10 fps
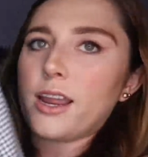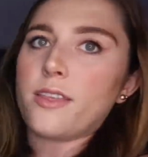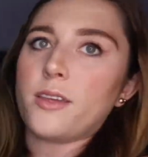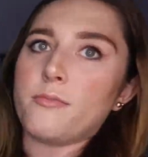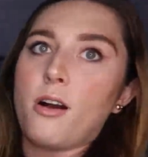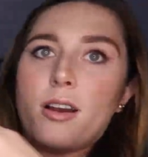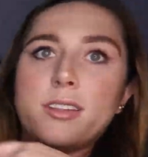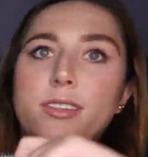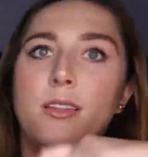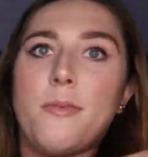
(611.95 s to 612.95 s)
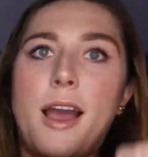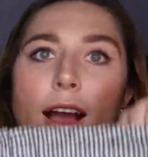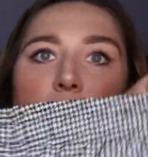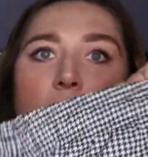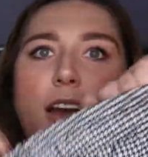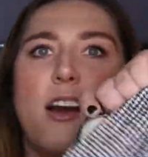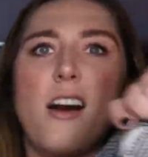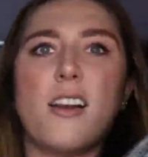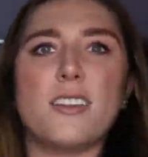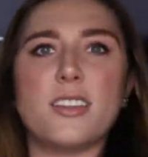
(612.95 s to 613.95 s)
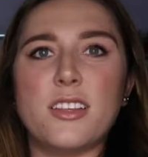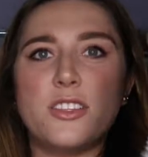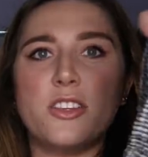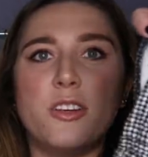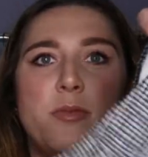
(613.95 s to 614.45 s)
and then pockets in the back. Honestly, these could